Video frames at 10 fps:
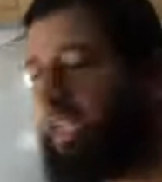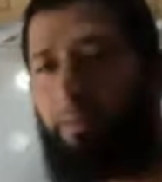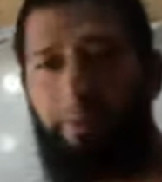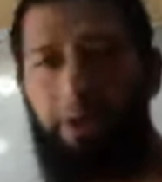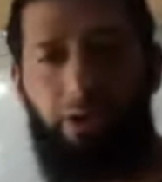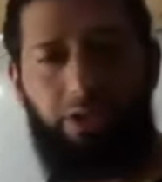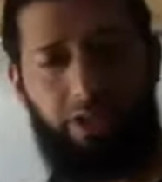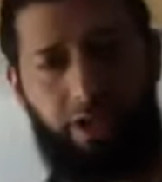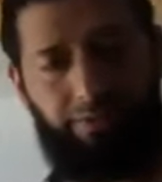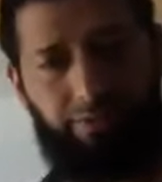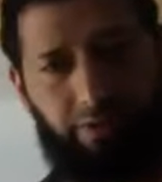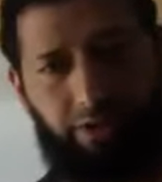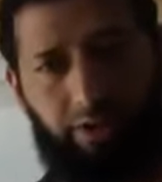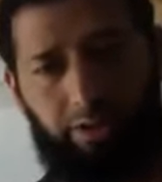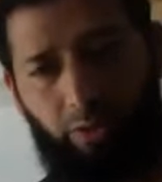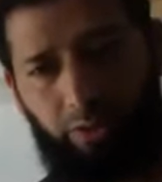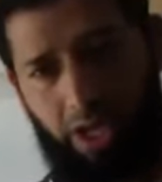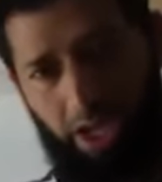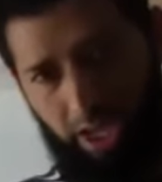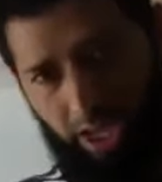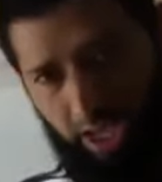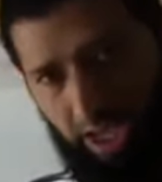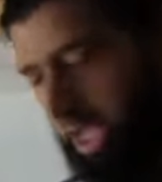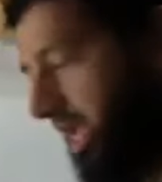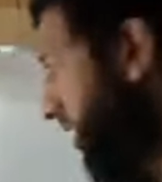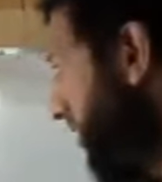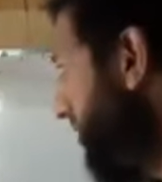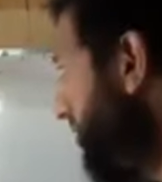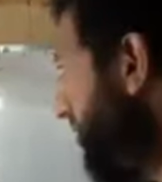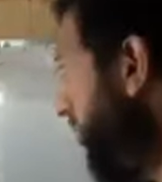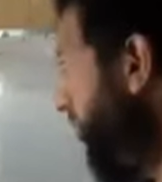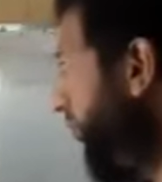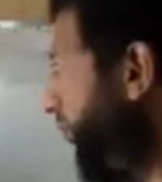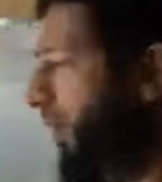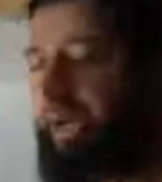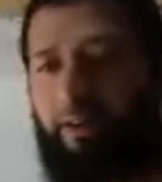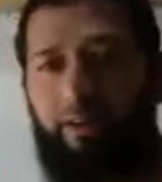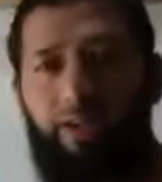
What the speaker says: the prerequisites of cloning. So vector